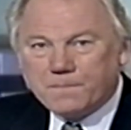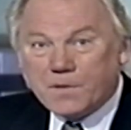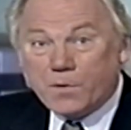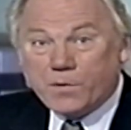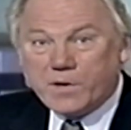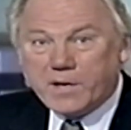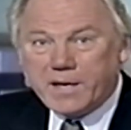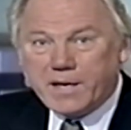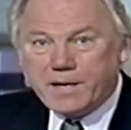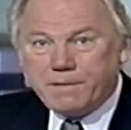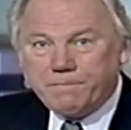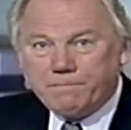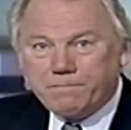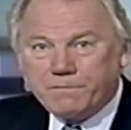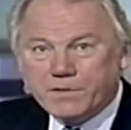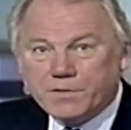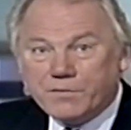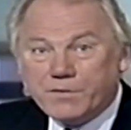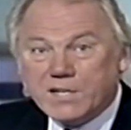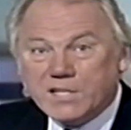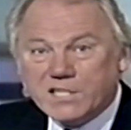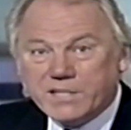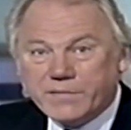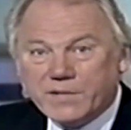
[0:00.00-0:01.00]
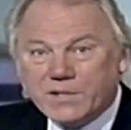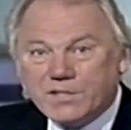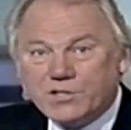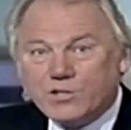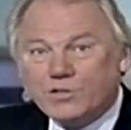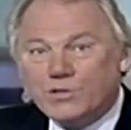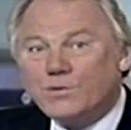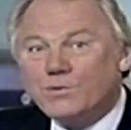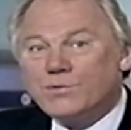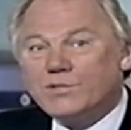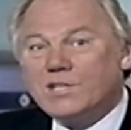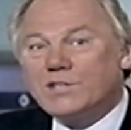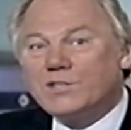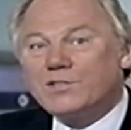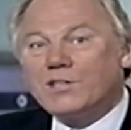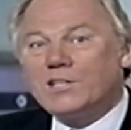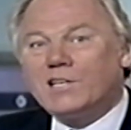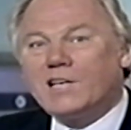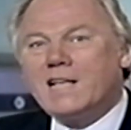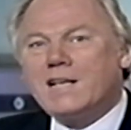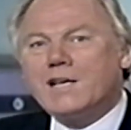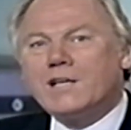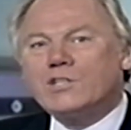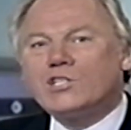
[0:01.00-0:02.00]
Okay, for the rest of us, the news is
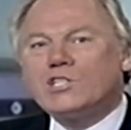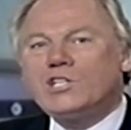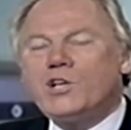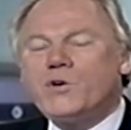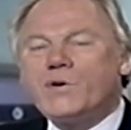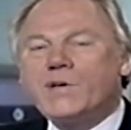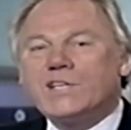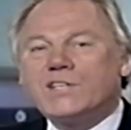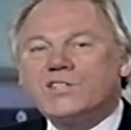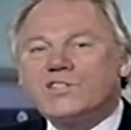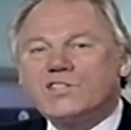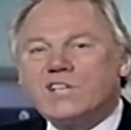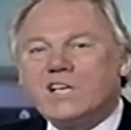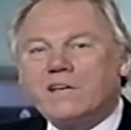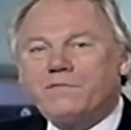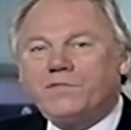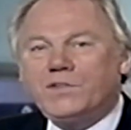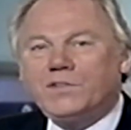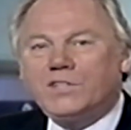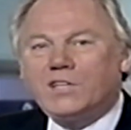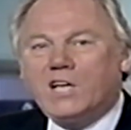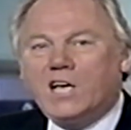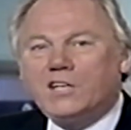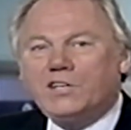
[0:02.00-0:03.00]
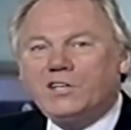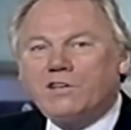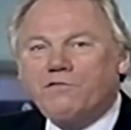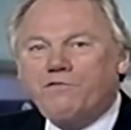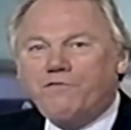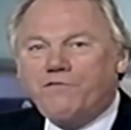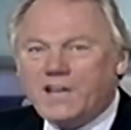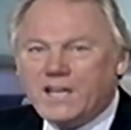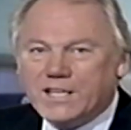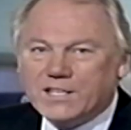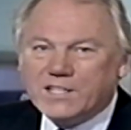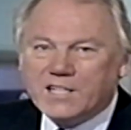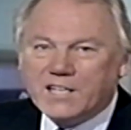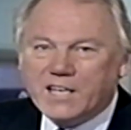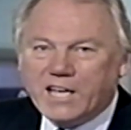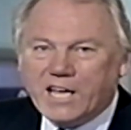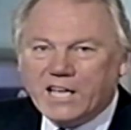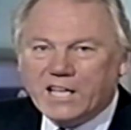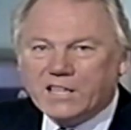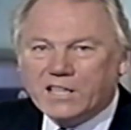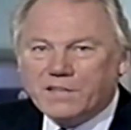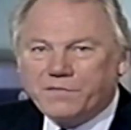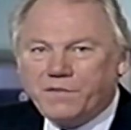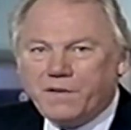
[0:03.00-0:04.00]
that Lennox Lewis suffered a defeat
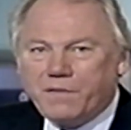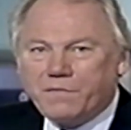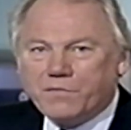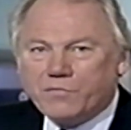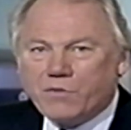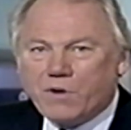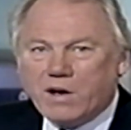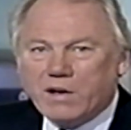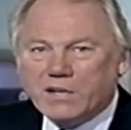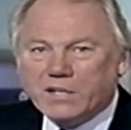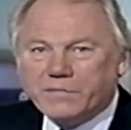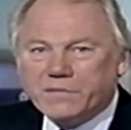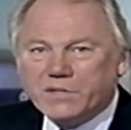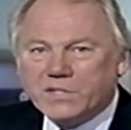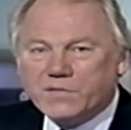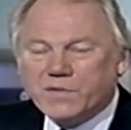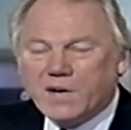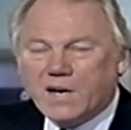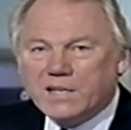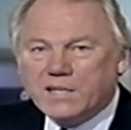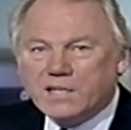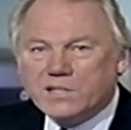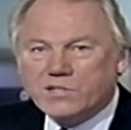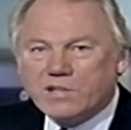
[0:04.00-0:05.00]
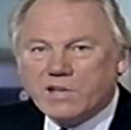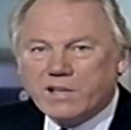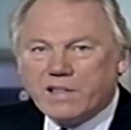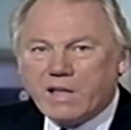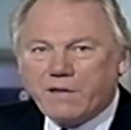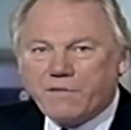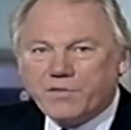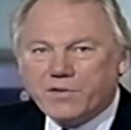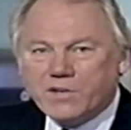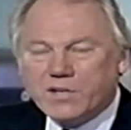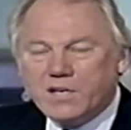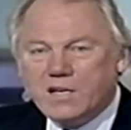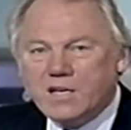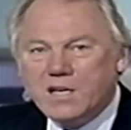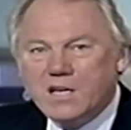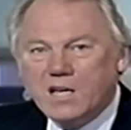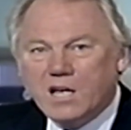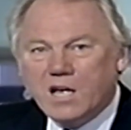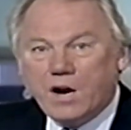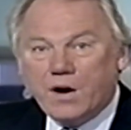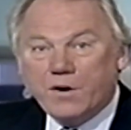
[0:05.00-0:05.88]
in the fifth round of his fight in South Africa,